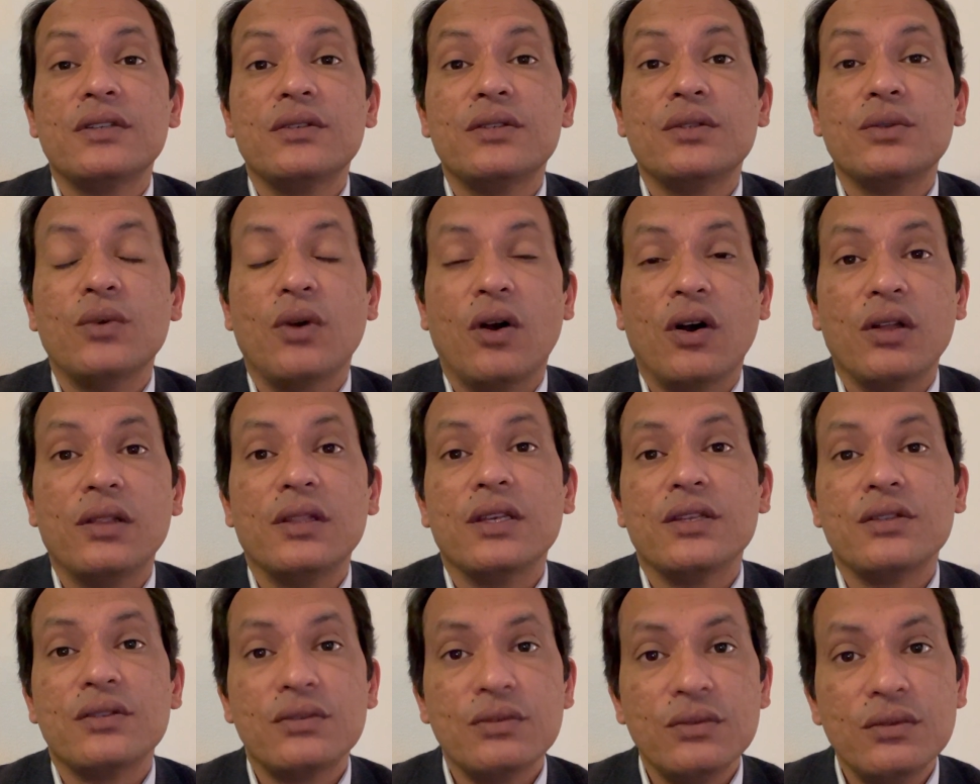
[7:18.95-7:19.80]
to all the
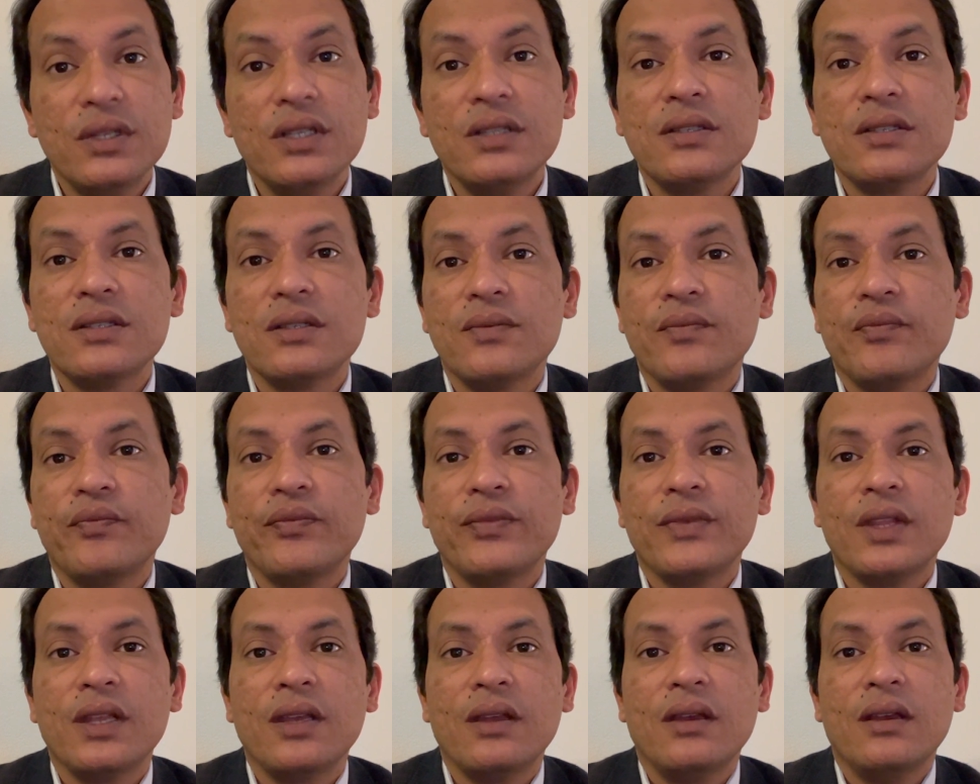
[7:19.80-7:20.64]
students
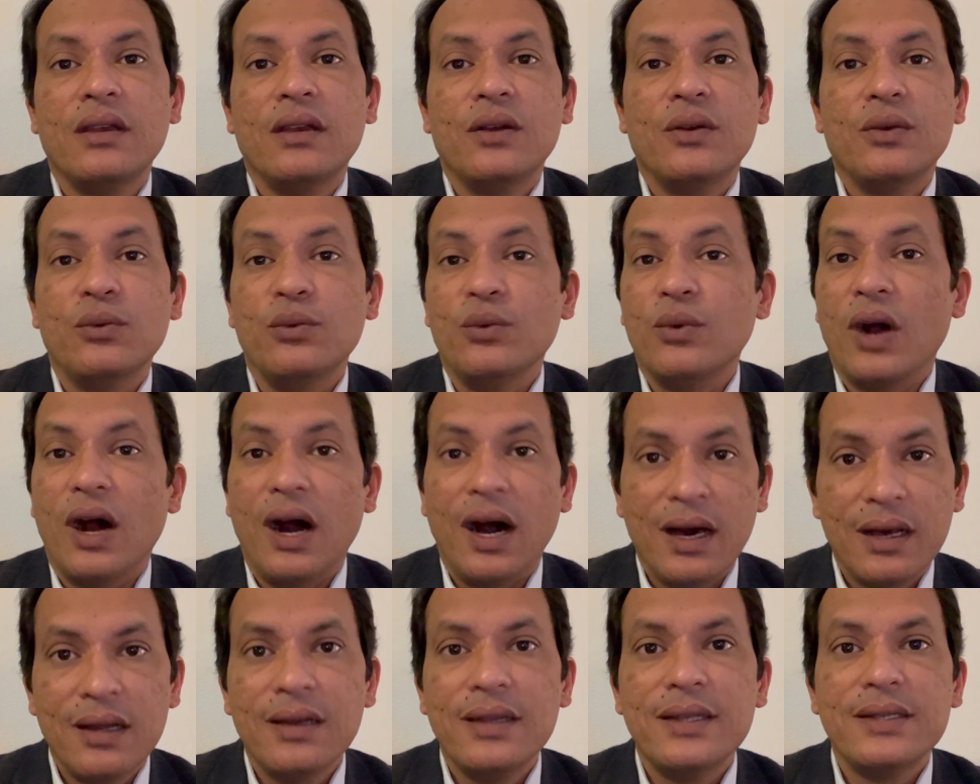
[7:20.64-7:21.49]
who
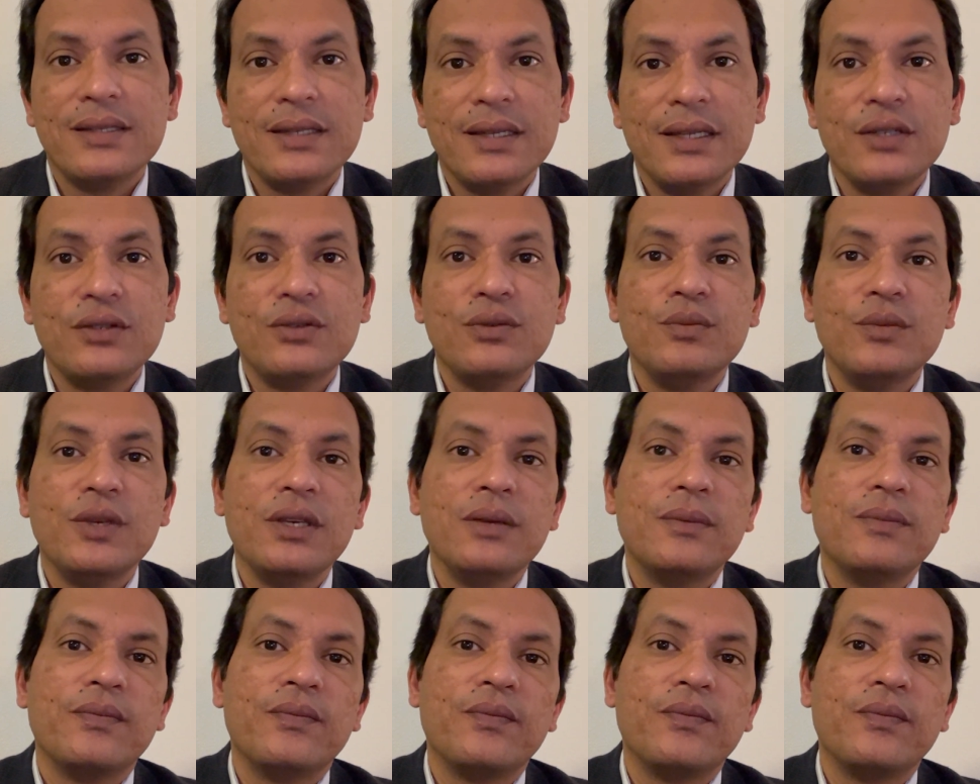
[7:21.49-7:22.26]
are listening to me,